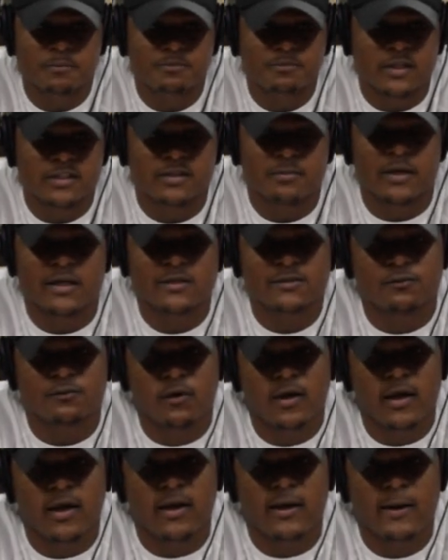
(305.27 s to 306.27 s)
his best
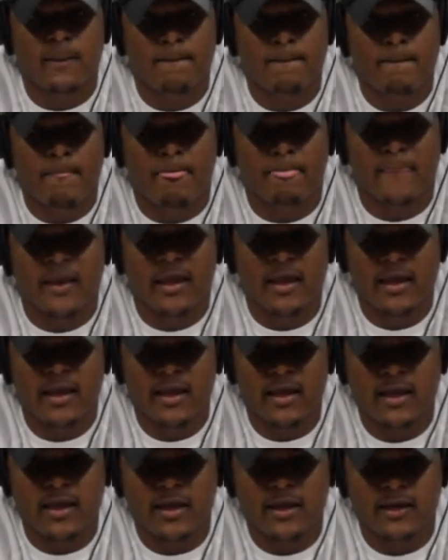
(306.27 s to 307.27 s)
friend,
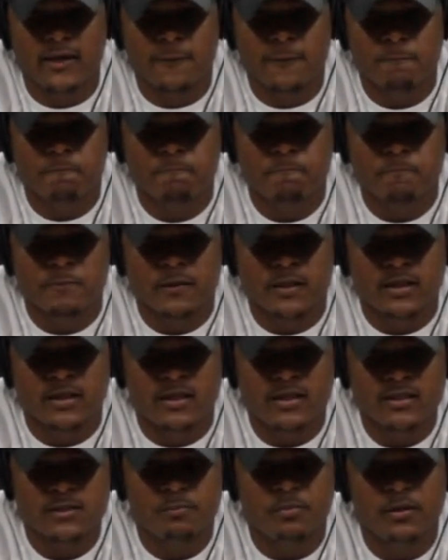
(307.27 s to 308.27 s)
and
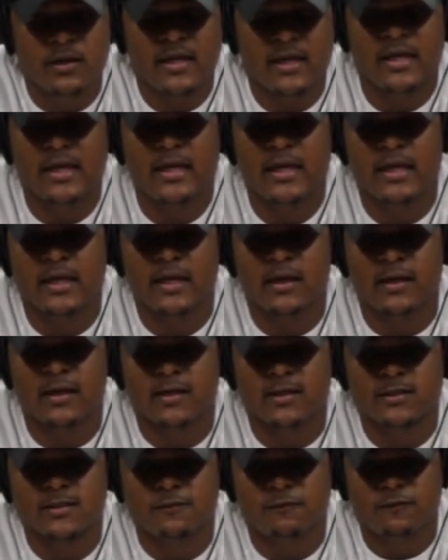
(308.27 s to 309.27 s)
he's put in
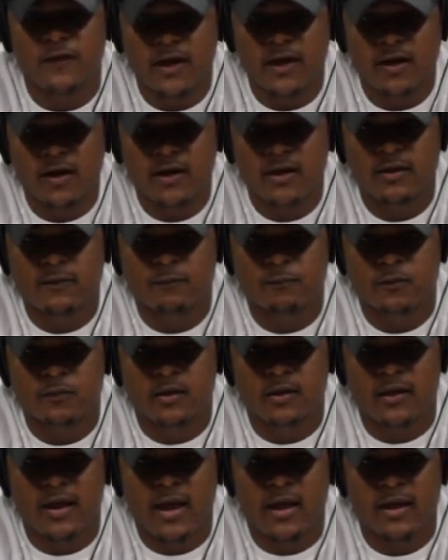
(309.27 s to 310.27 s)
a very
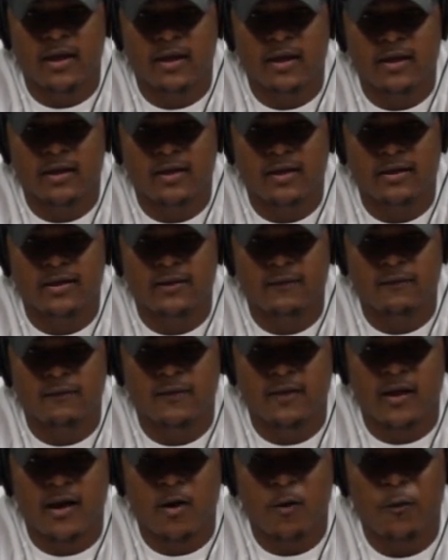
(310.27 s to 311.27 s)

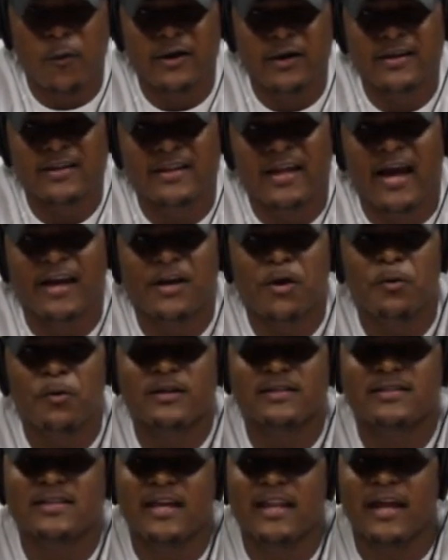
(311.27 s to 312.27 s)
I don't want
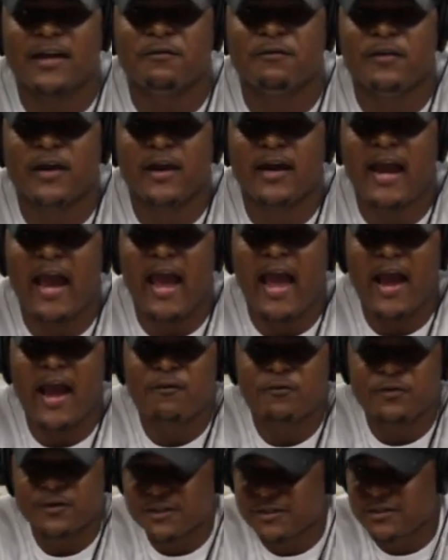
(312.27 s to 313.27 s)
to say like a very
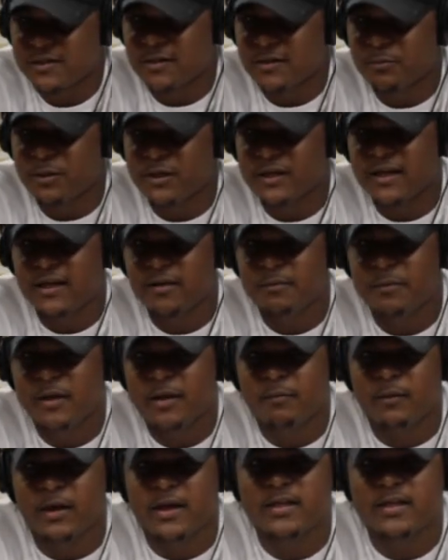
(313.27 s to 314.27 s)
average predicament,
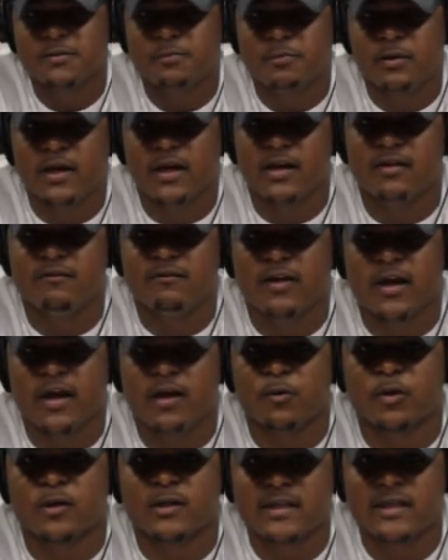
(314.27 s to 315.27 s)
but he's put in a very
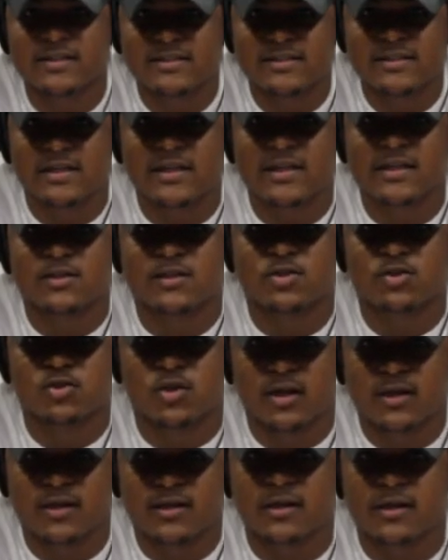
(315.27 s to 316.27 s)
realistic,
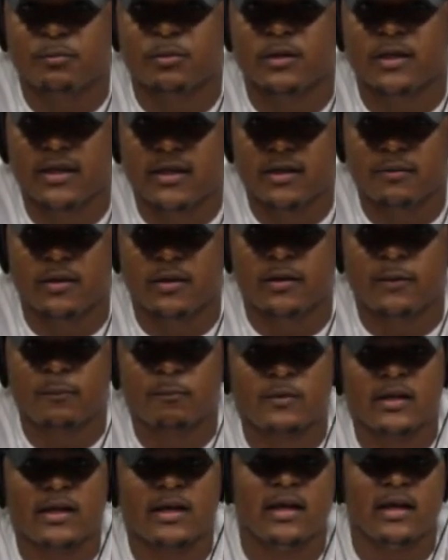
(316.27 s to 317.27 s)
struggling predicament.
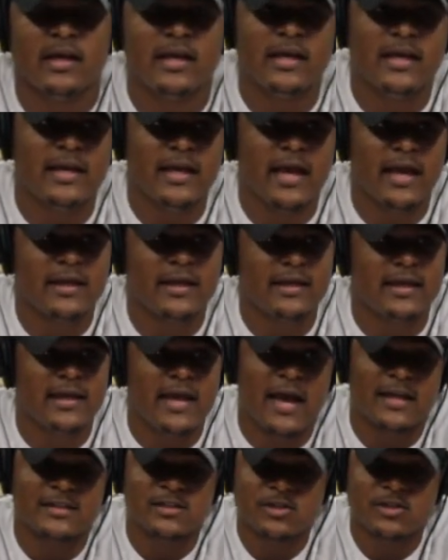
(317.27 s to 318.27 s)
He
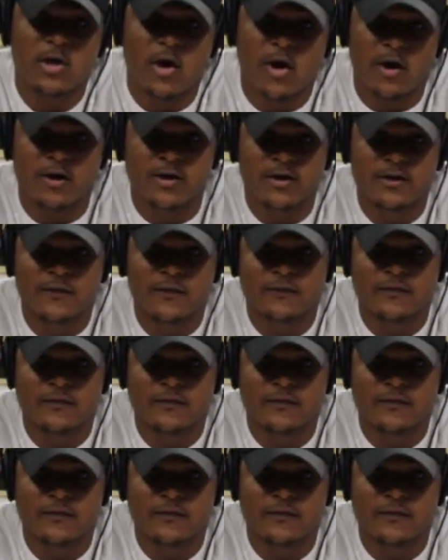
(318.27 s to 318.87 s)
has a daughter,